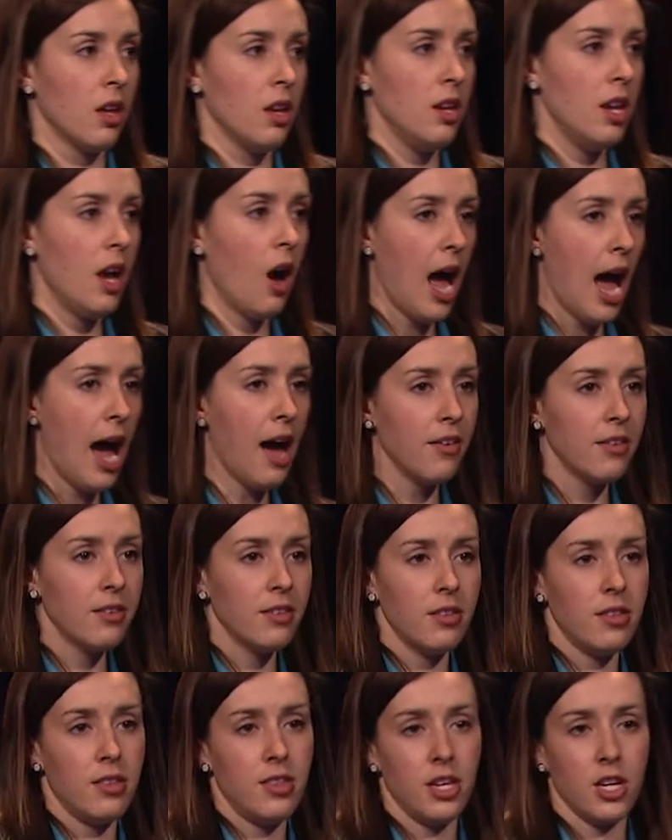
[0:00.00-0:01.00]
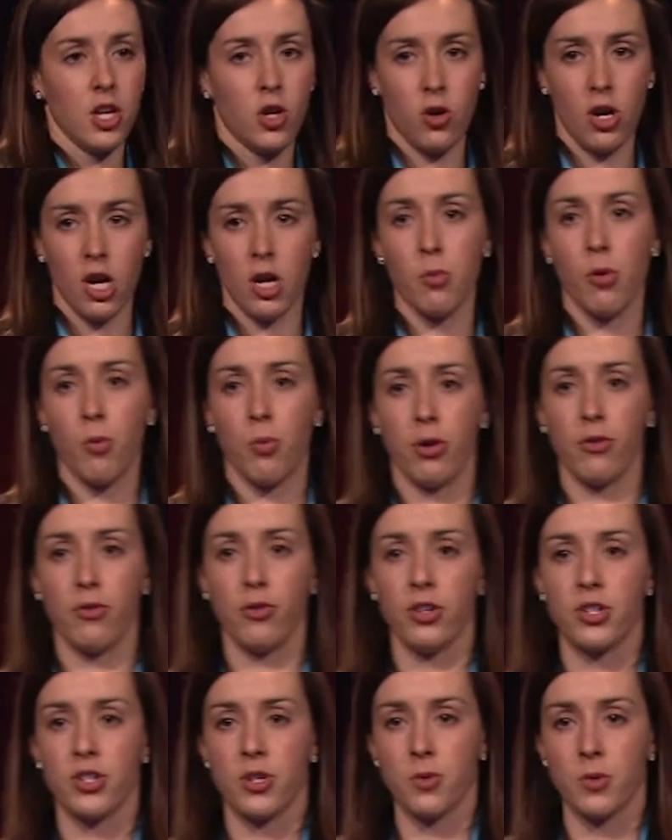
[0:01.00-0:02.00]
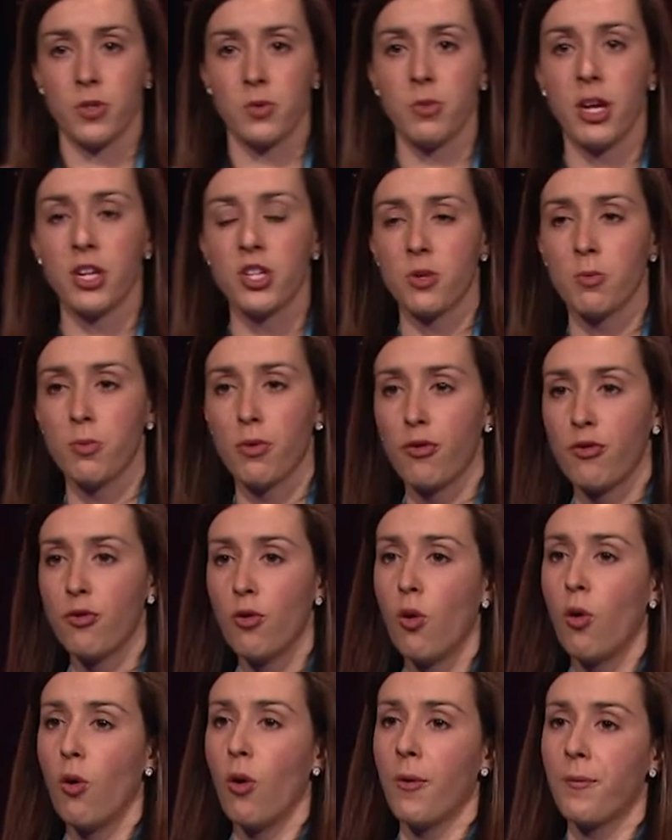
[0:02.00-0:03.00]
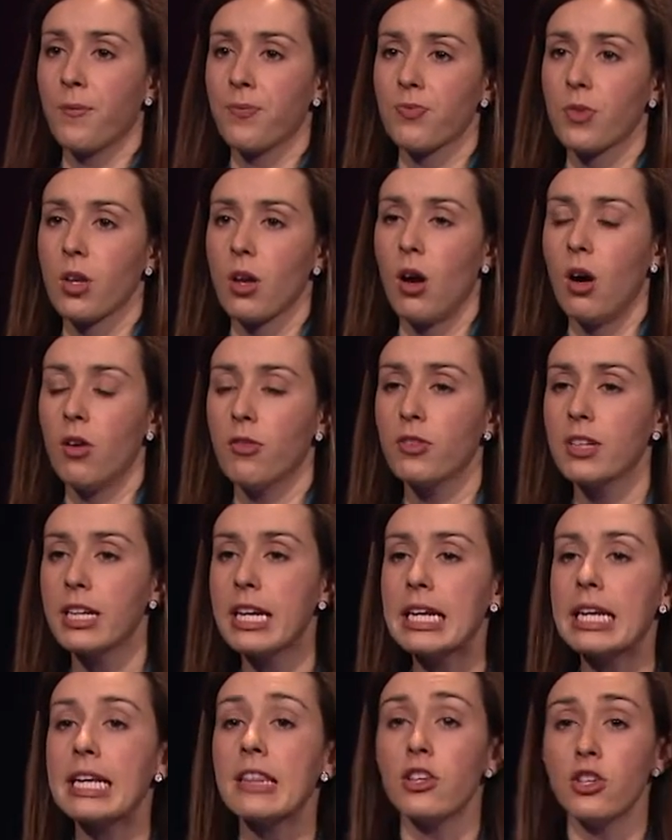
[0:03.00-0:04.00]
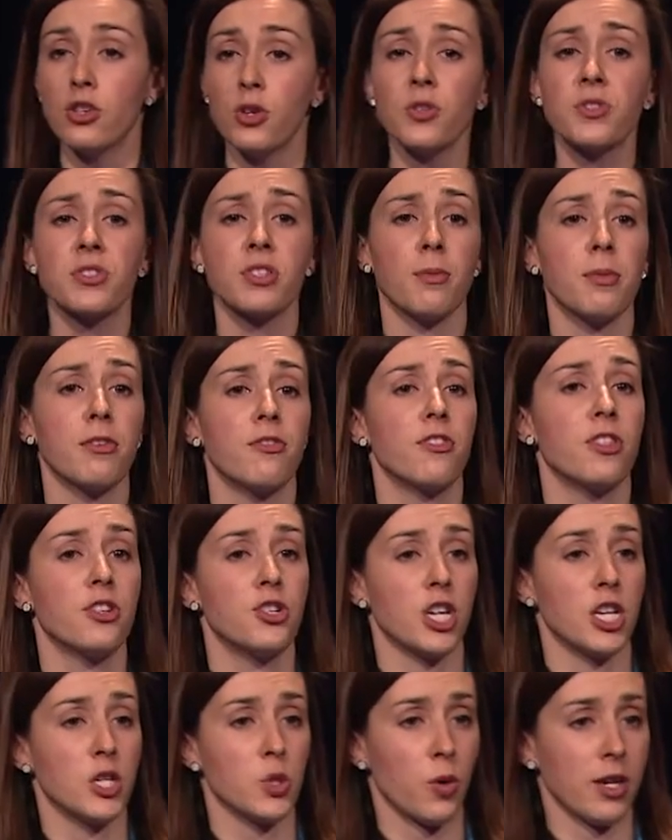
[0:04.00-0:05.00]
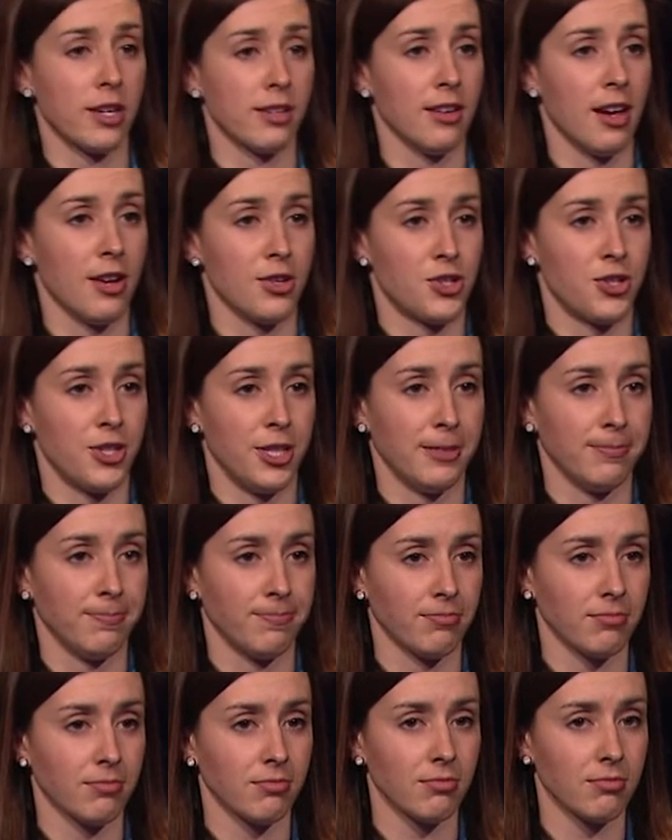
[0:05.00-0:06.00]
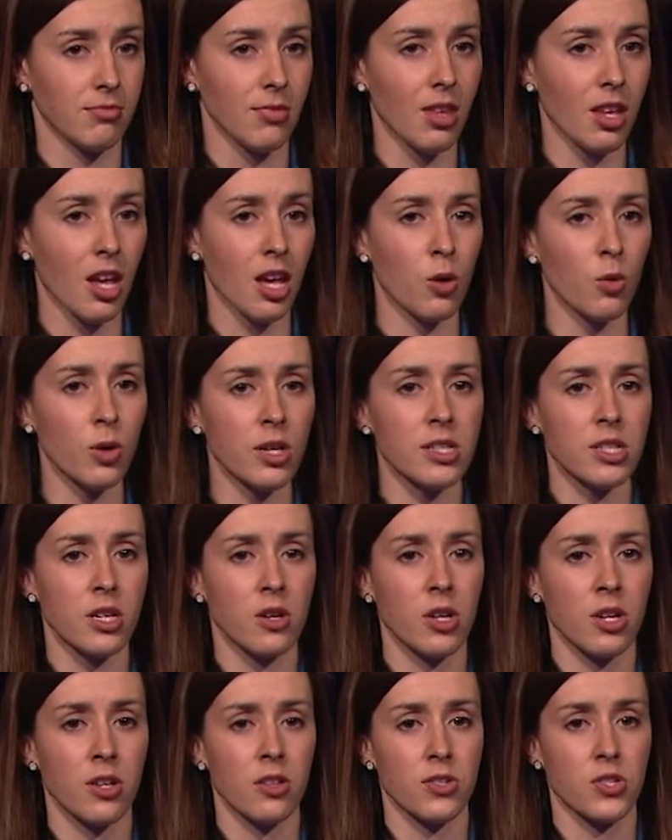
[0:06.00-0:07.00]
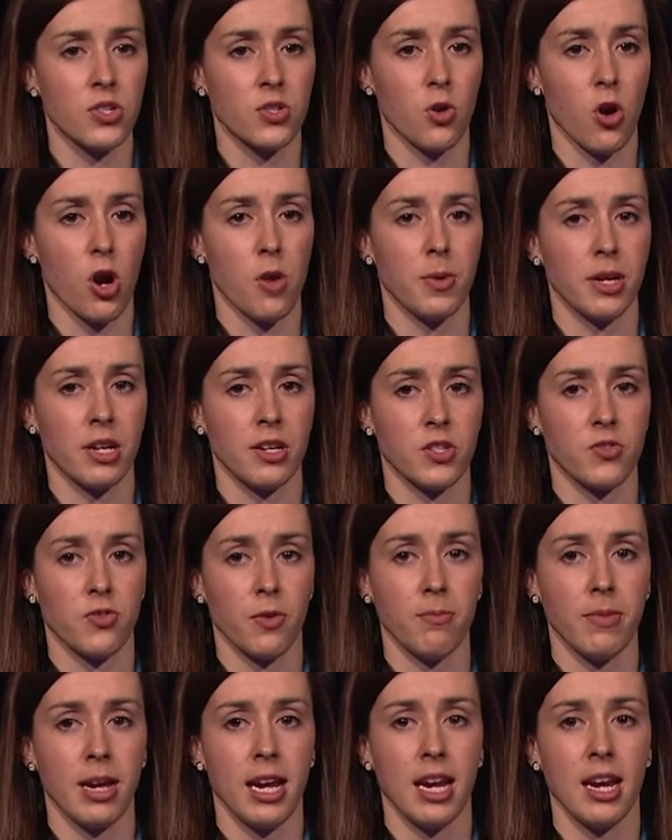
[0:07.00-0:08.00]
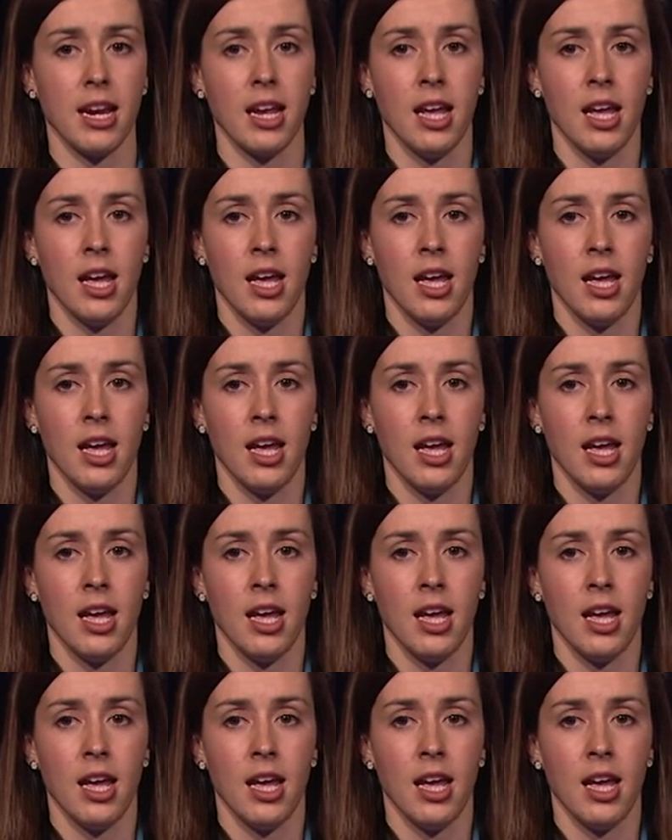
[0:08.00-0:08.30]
Now, I had the incredible privilege, and it was mentioned before, of leading the Youth Summit for the G20 last year. And I want to tell you this story because, for me,